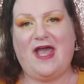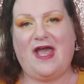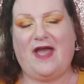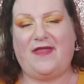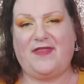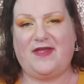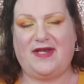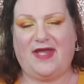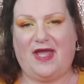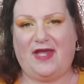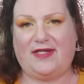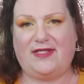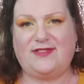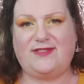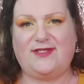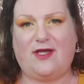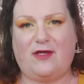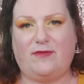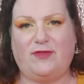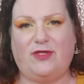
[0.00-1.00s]
And then
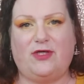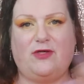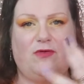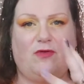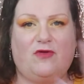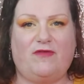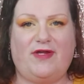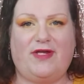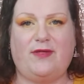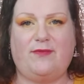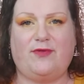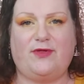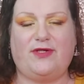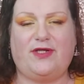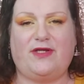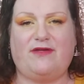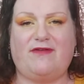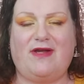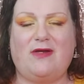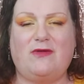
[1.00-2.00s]
anytime you or
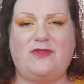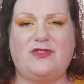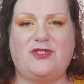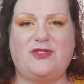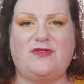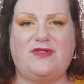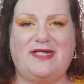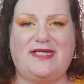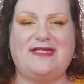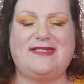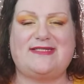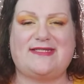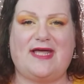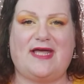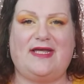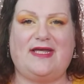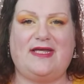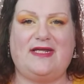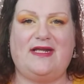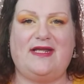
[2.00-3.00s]
anybody around you needs
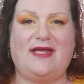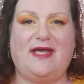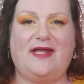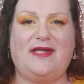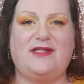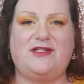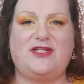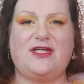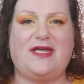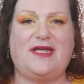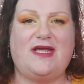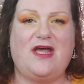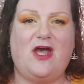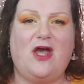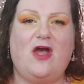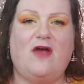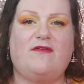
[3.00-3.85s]
that healing energy,